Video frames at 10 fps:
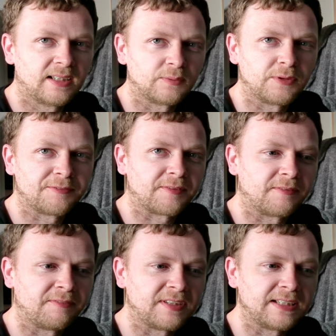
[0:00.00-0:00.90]

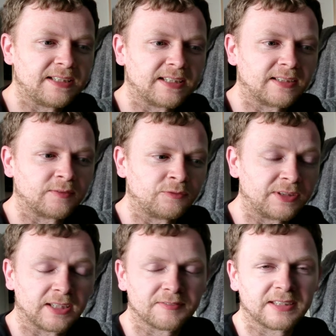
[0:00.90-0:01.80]
with the
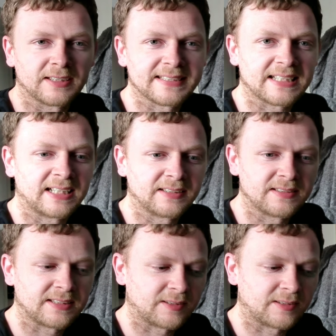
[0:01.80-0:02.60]
real life cards, and it can